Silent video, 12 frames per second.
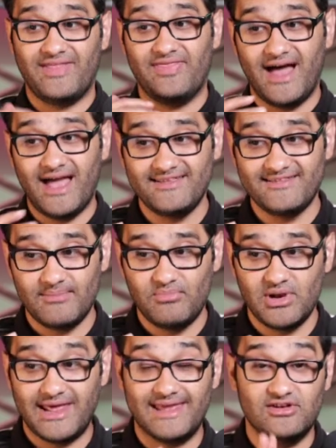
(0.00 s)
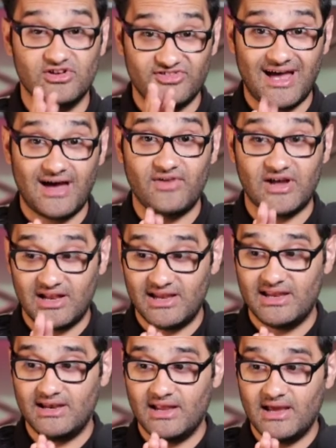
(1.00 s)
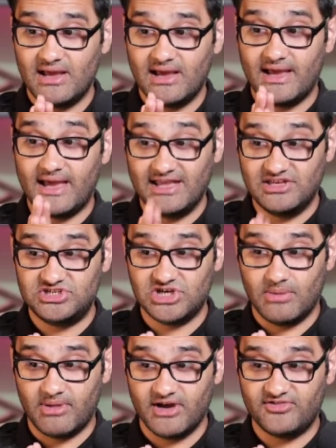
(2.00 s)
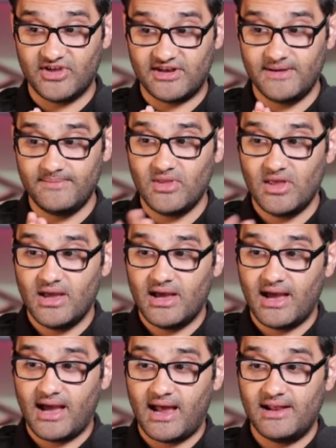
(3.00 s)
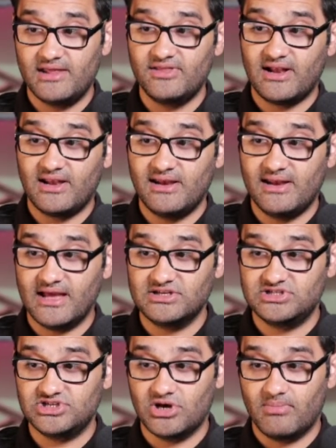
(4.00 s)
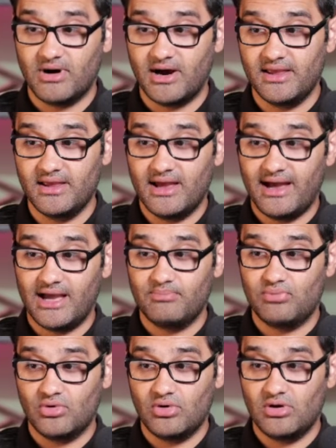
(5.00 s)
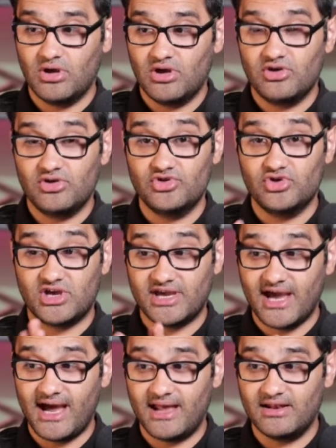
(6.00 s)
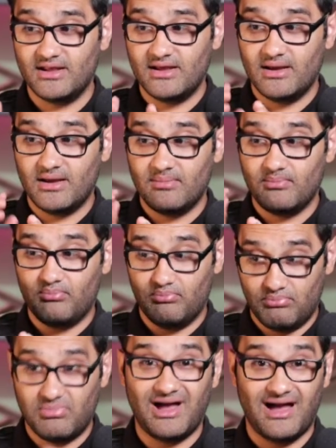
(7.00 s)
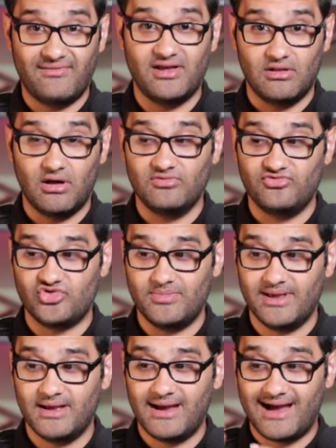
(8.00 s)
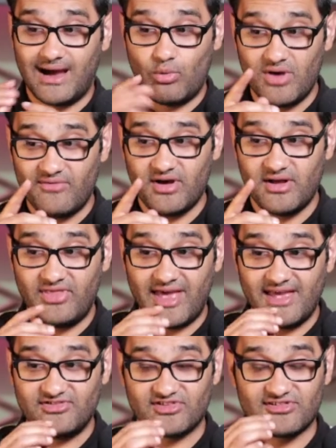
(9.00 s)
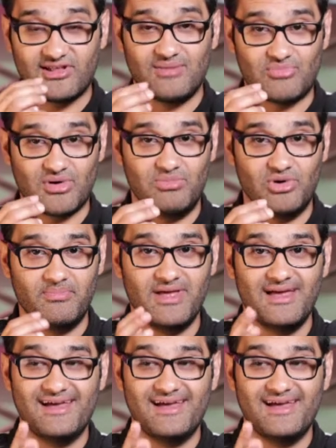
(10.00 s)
in that example, it does have a clean HDMI setting. And in the clean HDMI output, you can have it live streaming. However, there is a slight problem.